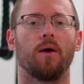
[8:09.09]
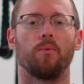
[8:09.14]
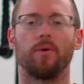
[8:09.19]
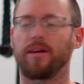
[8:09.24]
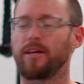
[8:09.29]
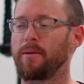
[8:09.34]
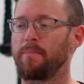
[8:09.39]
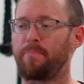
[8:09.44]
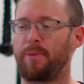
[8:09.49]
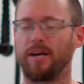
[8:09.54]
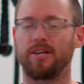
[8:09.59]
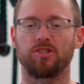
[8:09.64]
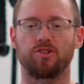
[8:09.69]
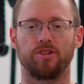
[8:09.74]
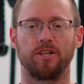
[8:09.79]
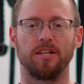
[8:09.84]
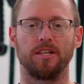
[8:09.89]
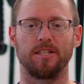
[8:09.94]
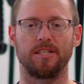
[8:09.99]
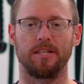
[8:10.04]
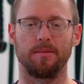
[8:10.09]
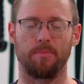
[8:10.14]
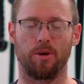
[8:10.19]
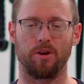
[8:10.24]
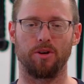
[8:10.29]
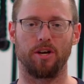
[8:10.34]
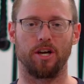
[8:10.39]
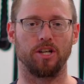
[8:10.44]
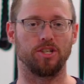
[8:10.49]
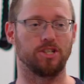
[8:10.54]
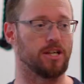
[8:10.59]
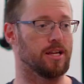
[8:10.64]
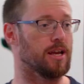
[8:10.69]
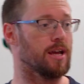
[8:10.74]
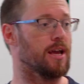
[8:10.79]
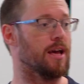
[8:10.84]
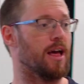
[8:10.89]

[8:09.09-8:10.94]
when compared to creatine monohydrate,